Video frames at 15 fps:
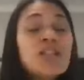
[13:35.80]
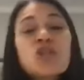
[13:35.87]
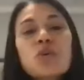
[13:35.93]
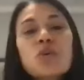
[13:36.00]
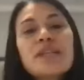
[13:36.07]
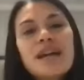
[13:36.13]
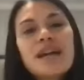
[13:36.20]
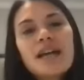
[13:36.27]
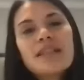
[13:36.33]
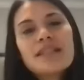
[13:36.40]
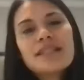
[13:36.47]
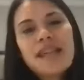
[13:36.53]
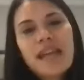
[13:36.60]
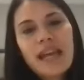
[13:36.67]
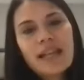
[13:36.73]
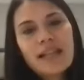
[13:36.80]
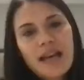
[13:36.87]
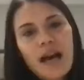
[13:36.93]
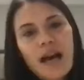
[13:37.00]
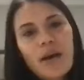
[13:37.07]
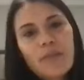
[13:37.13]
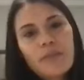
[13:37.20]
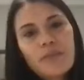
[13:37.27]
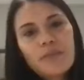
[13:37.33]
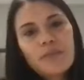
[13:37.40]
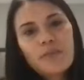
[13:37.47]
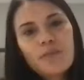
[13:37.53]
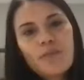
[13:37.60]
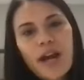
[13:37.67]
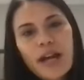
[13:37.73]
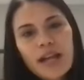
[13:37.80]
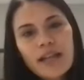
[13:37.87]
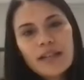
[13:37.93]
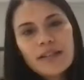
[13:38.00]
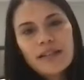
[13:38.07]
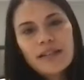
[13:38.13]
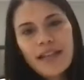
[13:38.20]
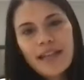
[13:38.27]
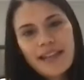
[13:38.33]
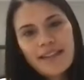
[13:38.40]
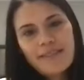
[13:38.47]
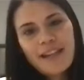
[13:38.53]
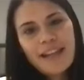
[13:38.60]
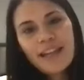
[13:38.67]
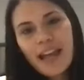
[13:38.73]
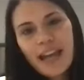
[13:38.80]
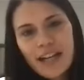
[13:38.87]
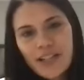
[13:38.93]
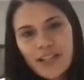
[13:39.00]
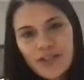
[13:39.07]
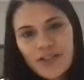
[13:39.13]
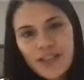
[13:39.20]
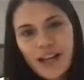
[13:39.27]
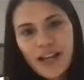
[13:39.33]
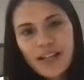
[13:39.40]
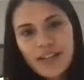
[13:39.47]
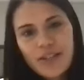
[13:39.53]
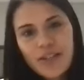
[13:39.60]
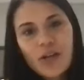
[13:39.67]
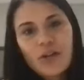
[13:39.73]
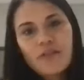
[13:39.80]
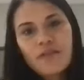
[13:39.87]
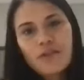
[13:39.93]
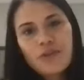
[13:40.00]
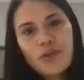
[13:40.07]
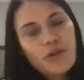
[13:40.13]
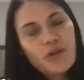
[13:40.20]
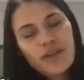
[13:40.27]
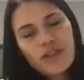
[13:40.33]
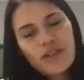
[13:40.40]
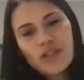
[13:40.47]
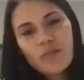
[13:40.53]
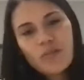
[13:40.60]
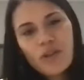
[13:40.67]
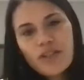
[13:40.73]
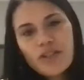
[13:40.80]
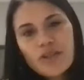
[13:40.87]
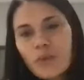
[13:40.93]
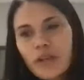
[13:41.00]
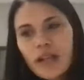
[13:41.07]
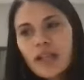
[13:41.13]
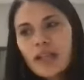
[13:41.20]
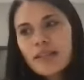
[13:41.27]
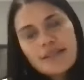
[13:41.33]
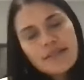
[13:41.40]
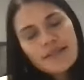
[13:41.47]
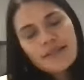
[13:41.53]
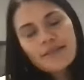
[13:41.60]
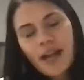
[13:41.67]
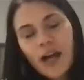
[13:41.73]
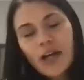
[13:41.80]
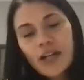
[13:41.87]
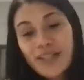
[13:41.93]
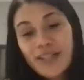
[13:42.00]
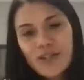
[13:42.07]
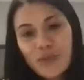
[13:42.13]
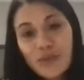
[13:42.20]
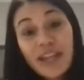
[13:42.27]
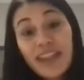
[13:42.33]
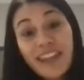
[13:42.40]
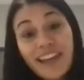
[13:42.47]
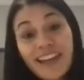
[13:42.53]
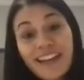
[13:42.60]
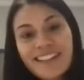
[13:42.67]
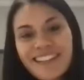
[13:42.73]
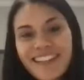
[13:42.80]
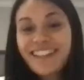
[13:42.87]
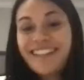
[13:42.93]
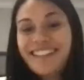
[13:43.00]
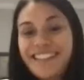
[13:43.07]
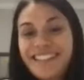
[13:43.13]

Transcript: so it does take time, right? Like any exercise, if you go to the gym once a week, that's not going to do anything.